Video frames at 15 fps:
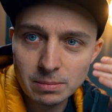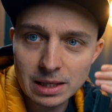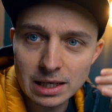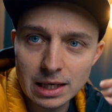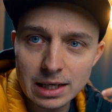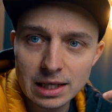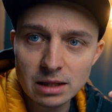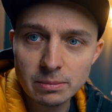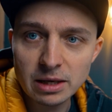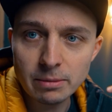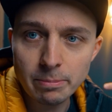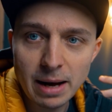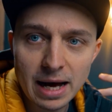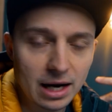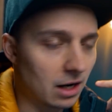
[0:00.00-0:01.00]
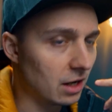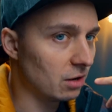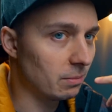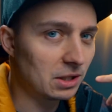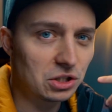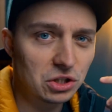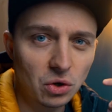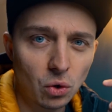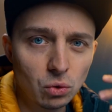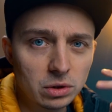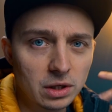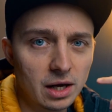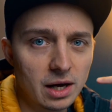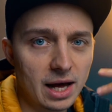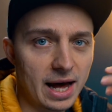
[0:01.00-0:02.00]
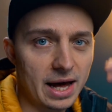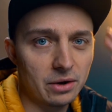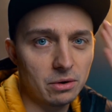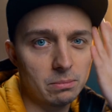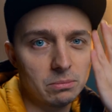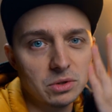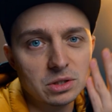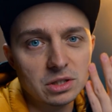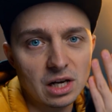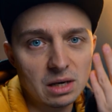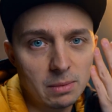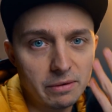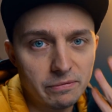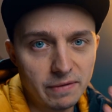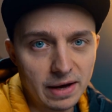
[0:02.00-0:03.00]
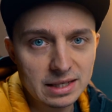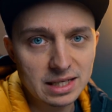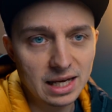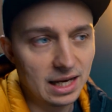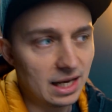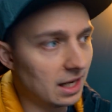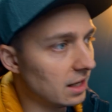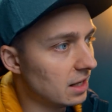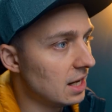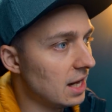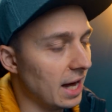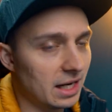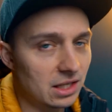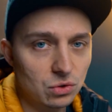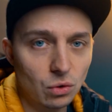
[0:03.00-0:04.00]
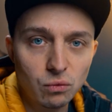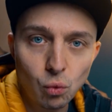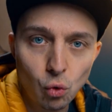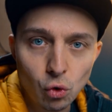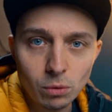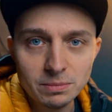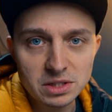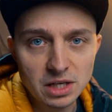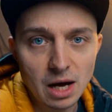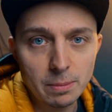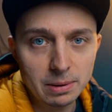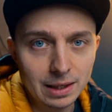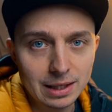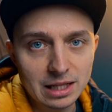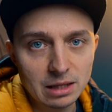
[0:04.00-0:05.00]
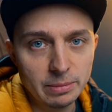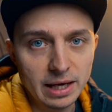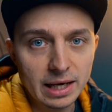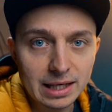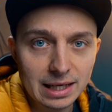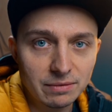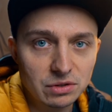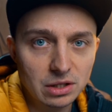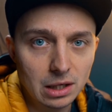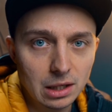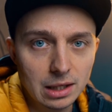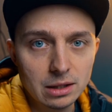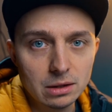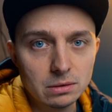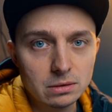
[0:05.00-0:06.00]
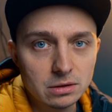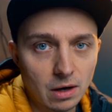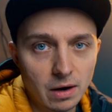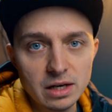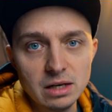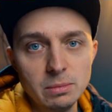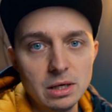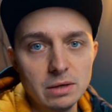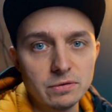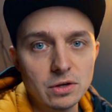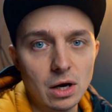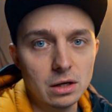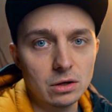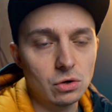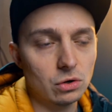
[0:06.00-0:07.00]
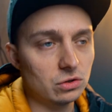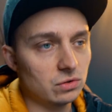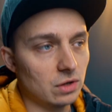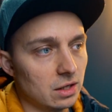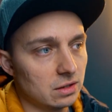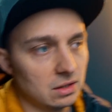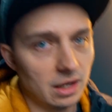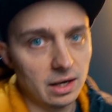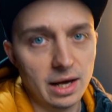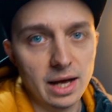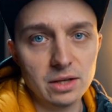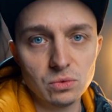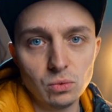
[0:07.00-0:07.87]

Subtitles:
me a little bit of backlight on my shoulder and on the side of my face here, and it sort of warms it up a little bit and gives a little tiny bit of color contrast there as